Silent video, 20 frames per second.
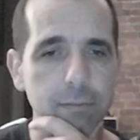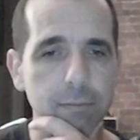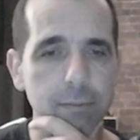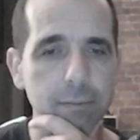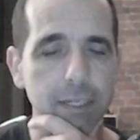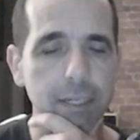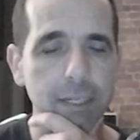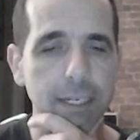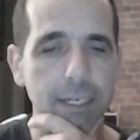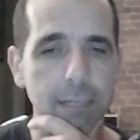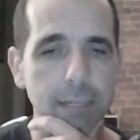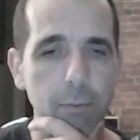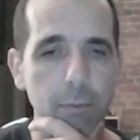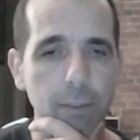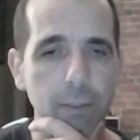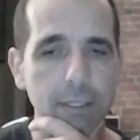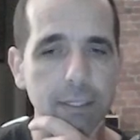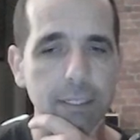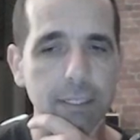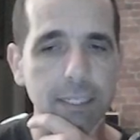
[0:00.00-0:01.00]
yeah, come and
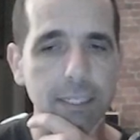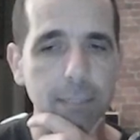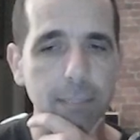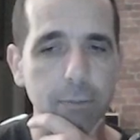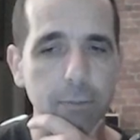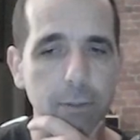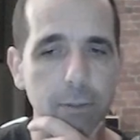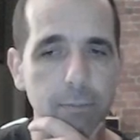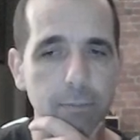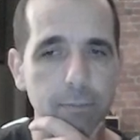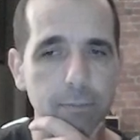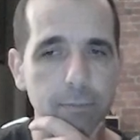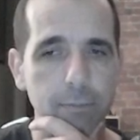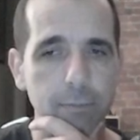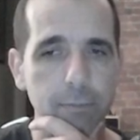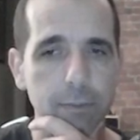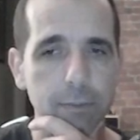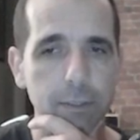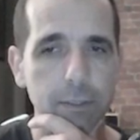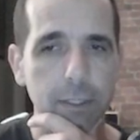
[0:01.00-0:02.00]
win the d pawn.
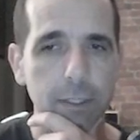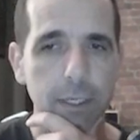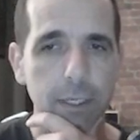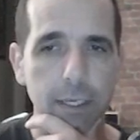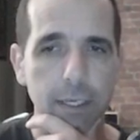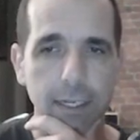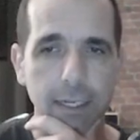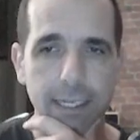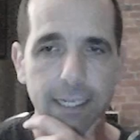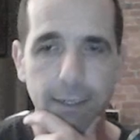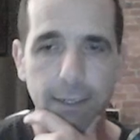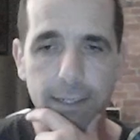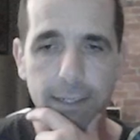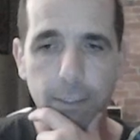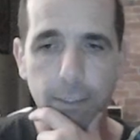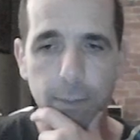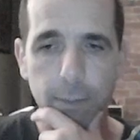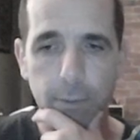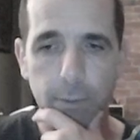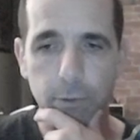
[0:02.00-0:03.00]
Now, a
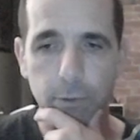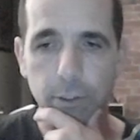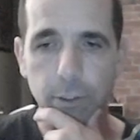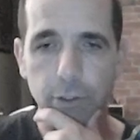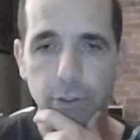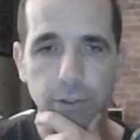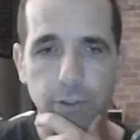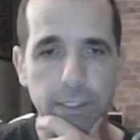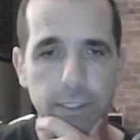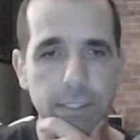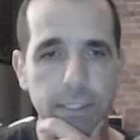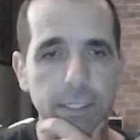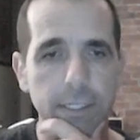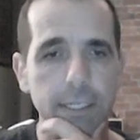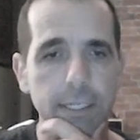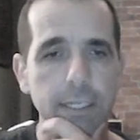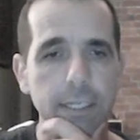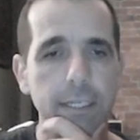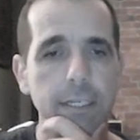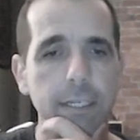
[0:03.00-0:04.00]
little bit more
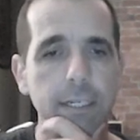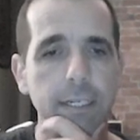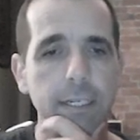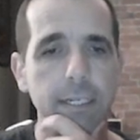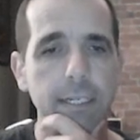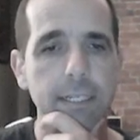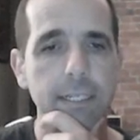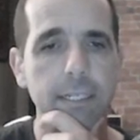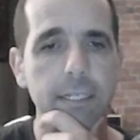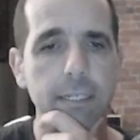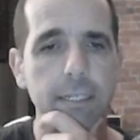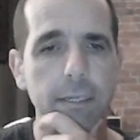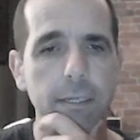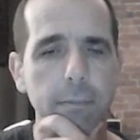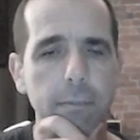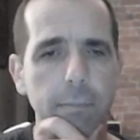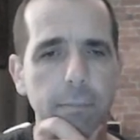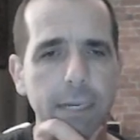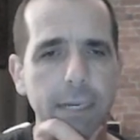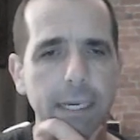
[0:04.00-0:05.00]
interesting is
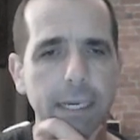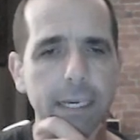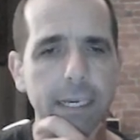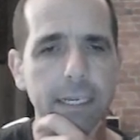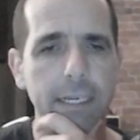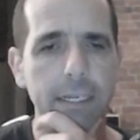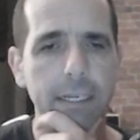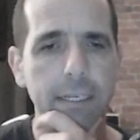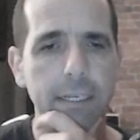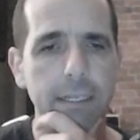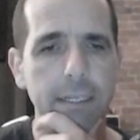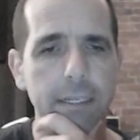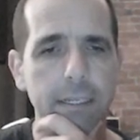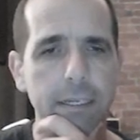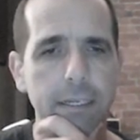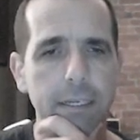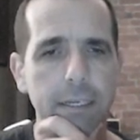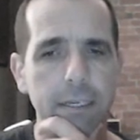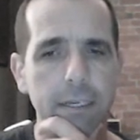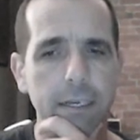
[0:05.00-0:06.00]
back in
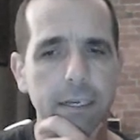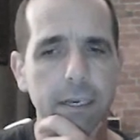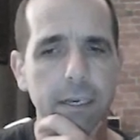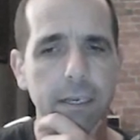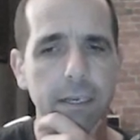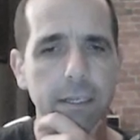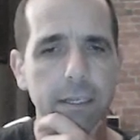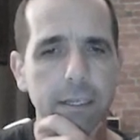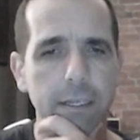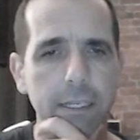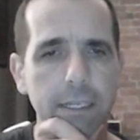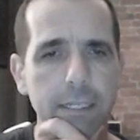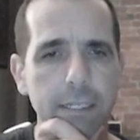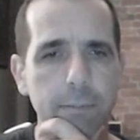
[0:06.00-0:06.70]
this